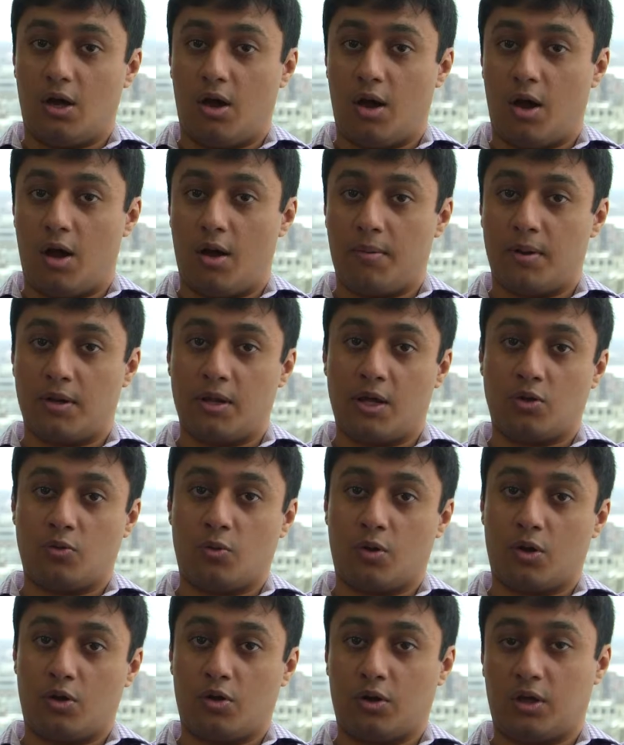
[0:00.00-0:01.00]
And then you
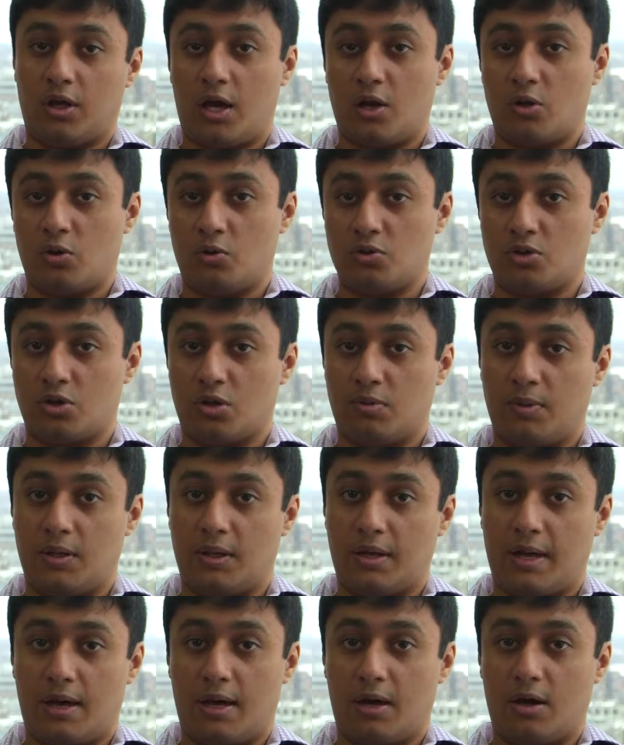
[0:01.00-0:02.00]
want to look at who's going to
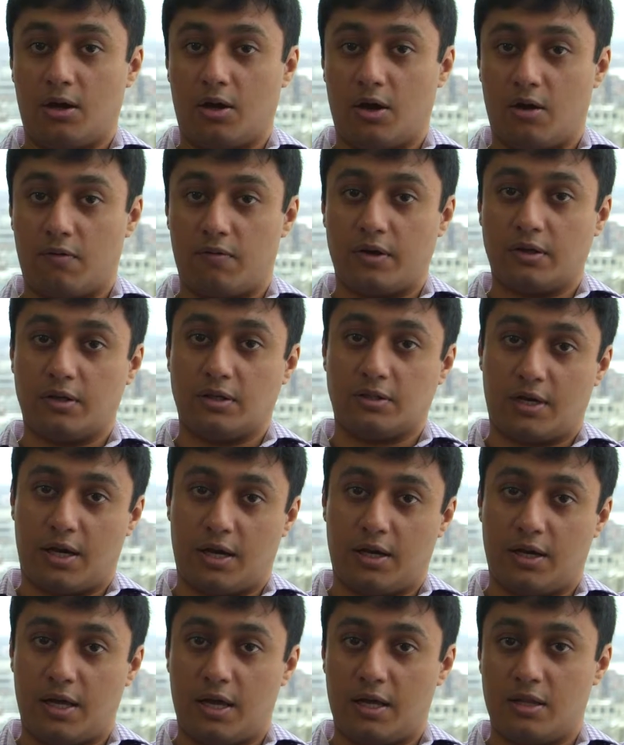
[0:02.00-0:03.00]
be covering the
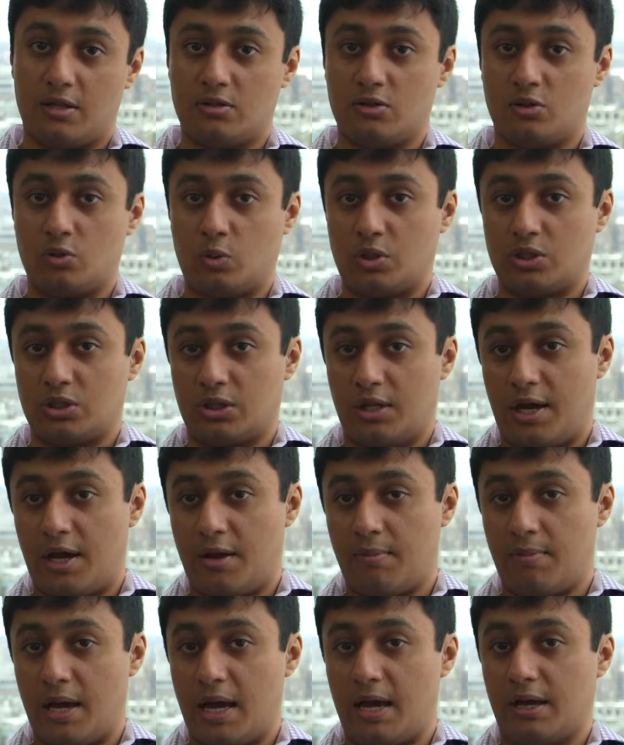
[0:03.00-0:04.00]
tight ends, which
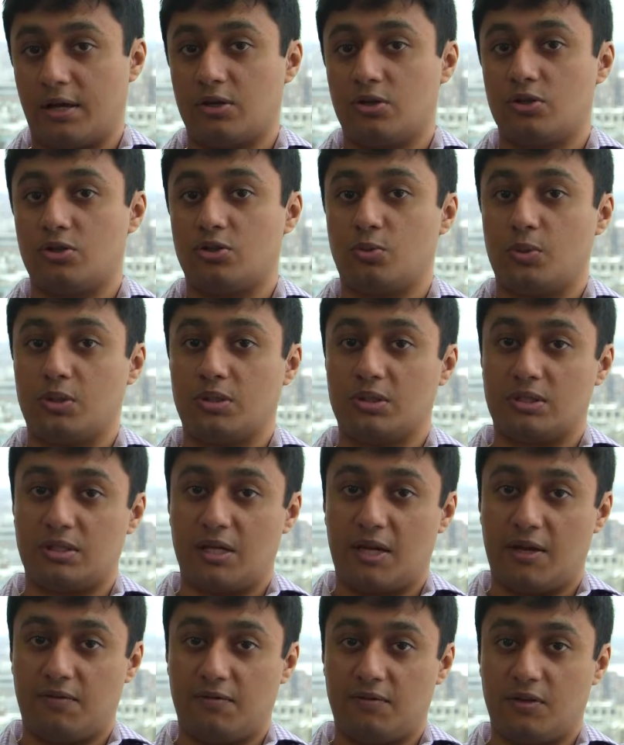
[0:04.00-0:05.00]
linebackers, which
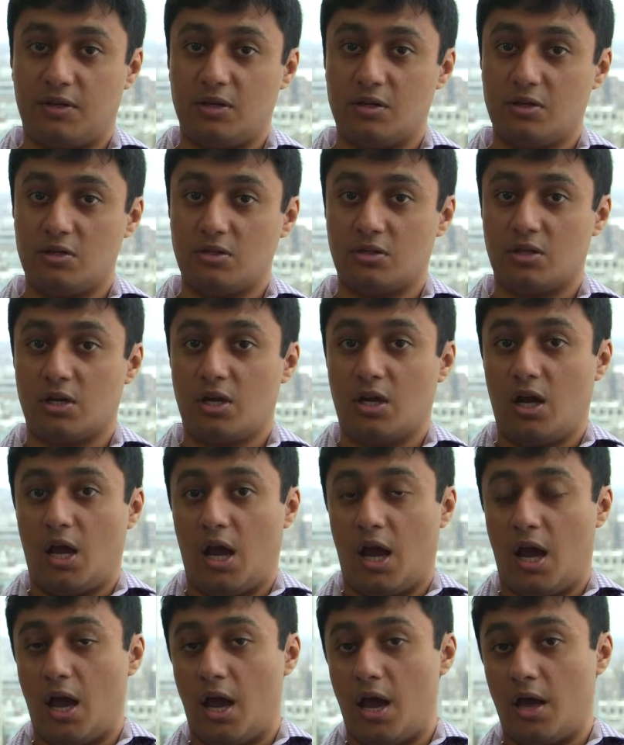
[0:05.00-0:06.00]
safeties,
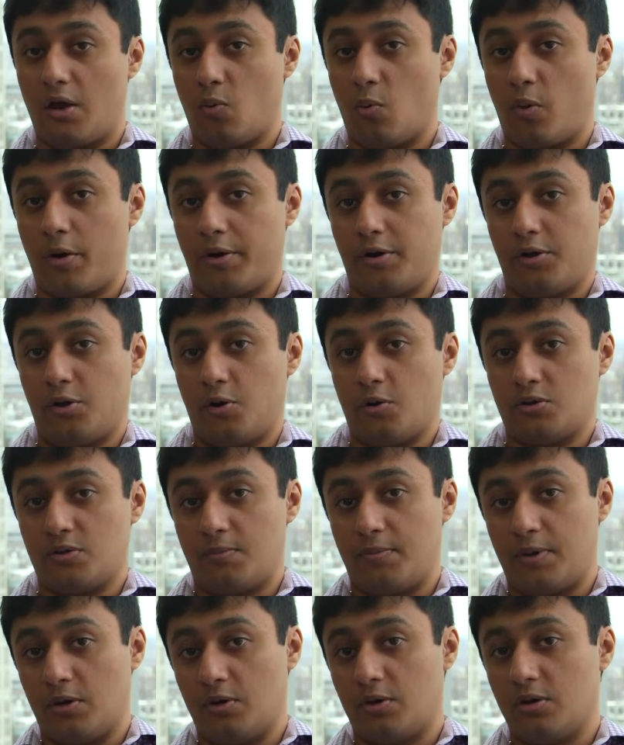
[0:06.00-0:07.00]
and what are those
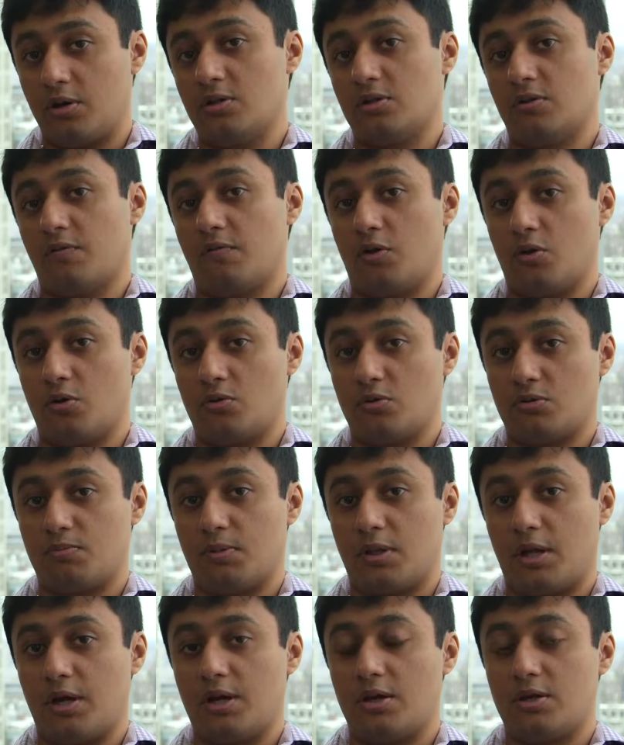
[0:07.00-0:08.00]
abilities of those
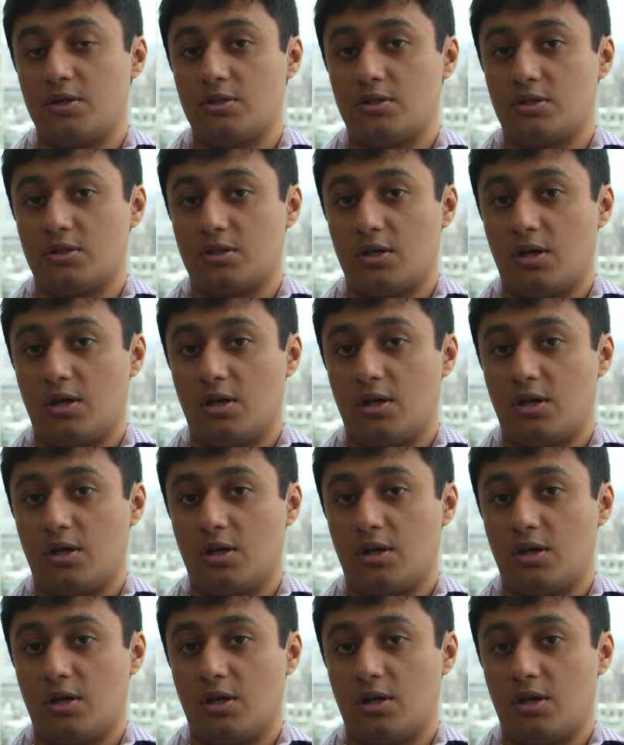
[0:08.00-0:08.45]
players.